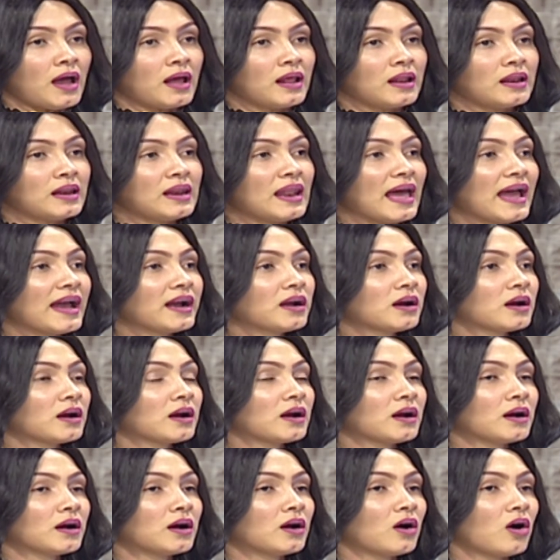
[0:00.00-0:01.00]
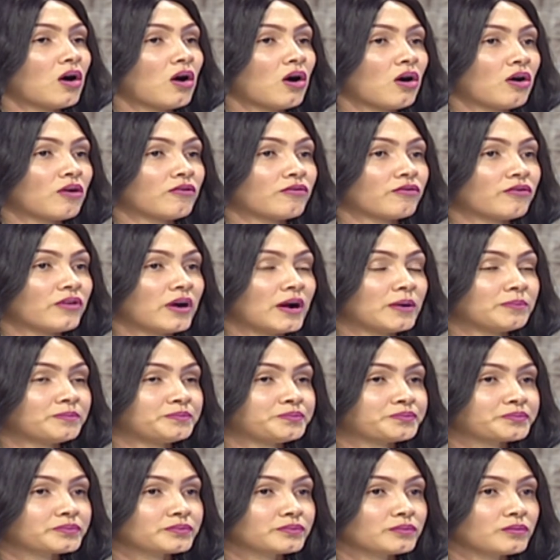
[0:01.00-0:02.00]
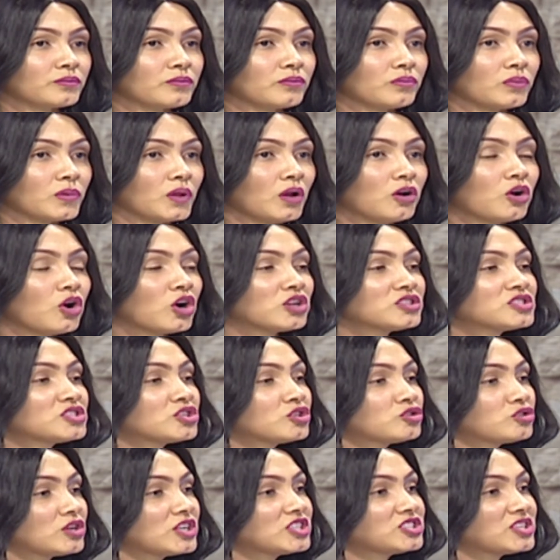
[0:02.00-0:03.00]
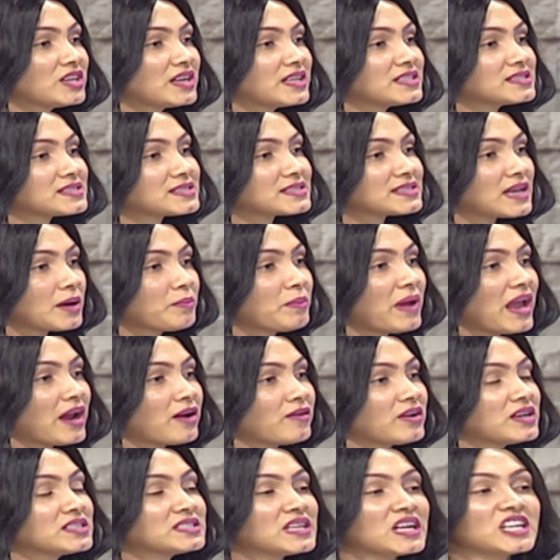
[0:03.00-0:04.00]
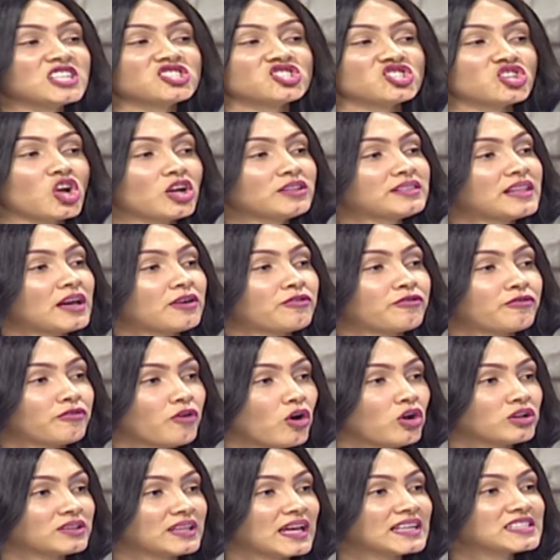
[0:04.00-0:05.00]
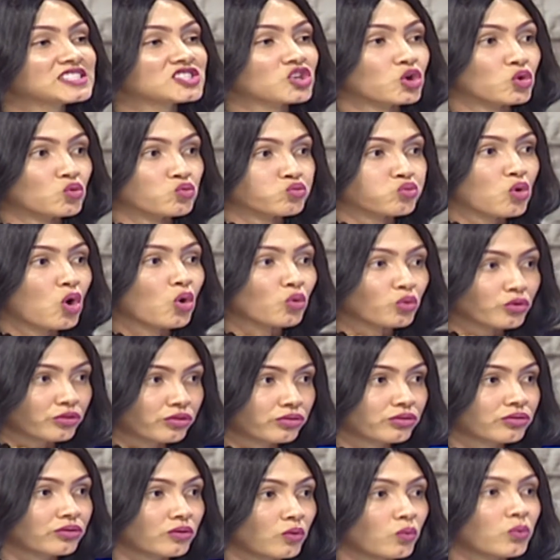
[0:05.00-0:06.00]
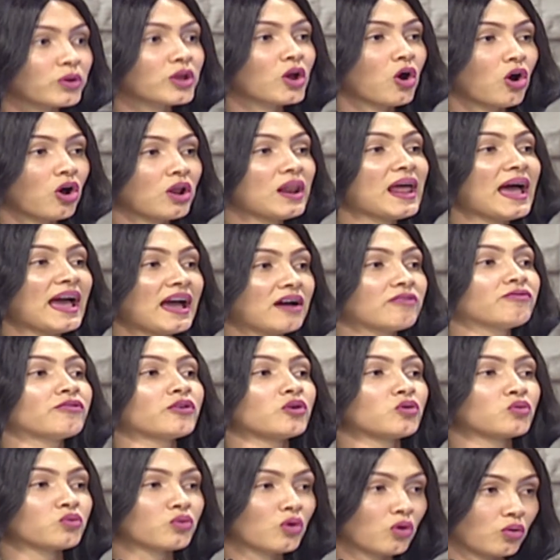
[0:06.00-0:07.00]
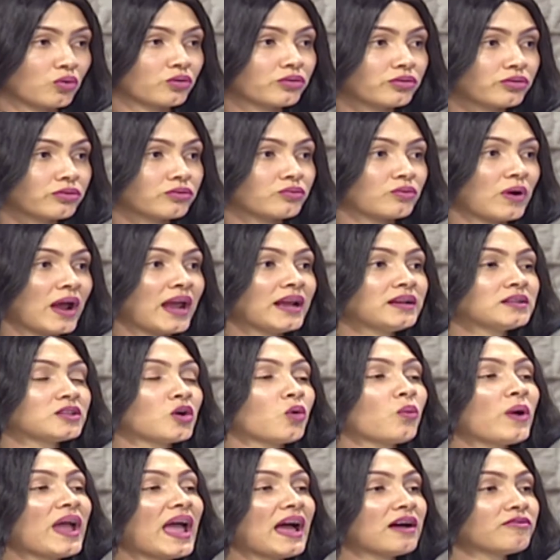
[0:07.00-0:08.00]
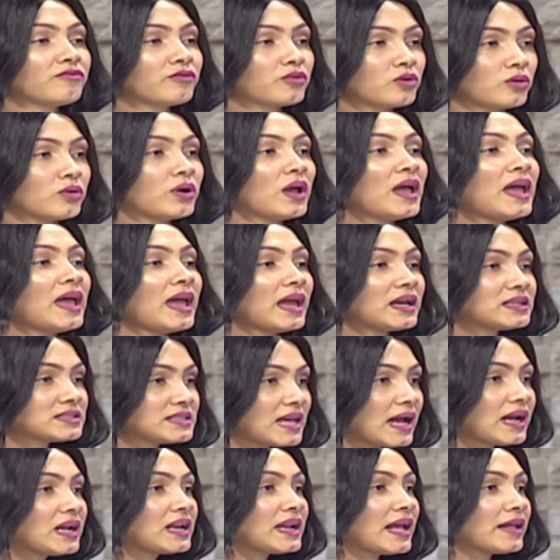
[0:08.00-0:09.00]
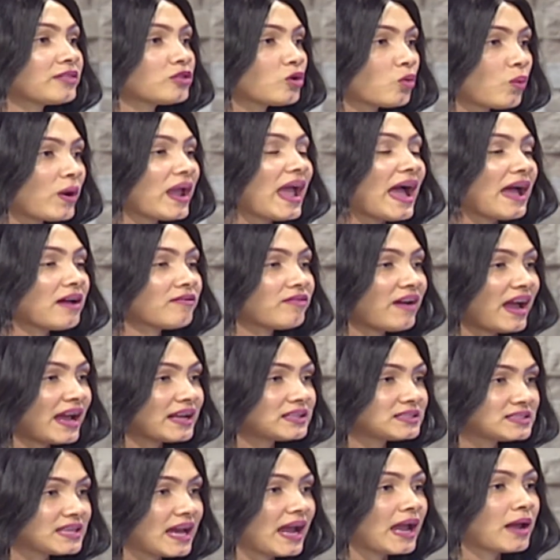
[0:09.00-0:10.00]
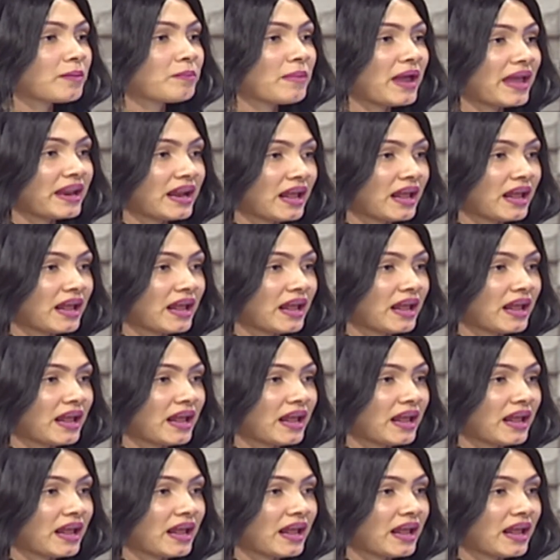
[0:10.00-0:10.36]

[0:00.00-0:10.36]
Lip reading: lack of concentration in some areas, and it's not their fault. That's growth. We all have growth. Right, the way exactly, and the way I've had time and